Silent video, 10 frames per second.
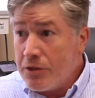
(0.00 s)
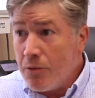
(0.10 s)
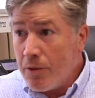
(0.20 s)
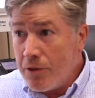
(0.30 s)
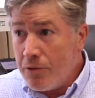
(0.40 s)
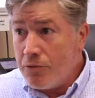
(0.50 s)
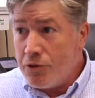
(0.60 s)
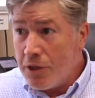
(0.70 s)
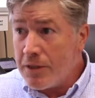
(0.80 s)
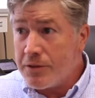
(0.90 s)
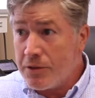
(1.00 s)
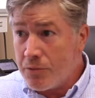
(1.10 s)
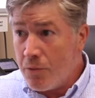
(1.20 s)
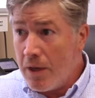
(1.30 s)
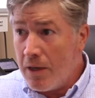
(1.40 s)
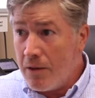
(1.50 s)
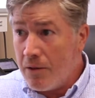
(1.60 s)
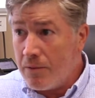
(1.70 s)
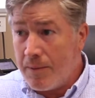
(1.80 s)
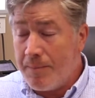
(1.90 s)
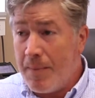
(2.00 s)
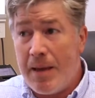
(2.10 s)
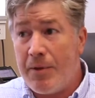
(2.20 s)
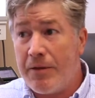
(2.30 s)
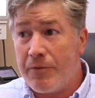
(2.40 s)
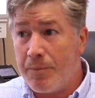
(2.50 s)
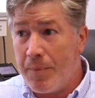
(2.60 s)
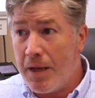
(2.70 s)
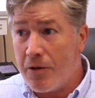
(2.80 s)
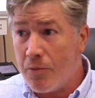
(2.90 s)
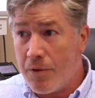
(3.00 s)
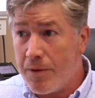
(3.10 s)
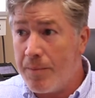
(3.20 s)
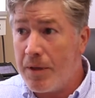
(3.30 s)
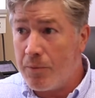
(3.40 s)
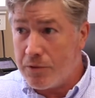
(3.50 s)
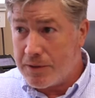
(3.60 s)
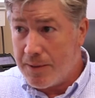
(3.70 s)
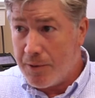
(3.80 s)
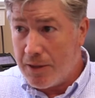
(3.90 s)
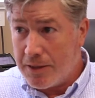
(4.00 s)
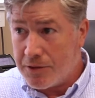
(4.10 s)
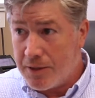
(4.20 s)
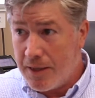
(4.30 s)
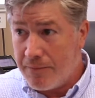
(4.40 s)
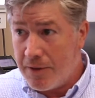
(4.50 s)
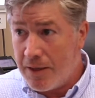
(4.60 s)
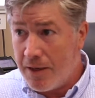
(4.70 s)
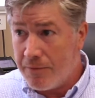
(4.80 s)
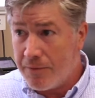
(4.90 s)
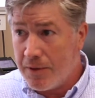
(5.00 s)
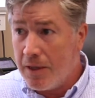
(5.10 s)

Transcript: going to do just as well, maybe even better with a minimal stimulation IVF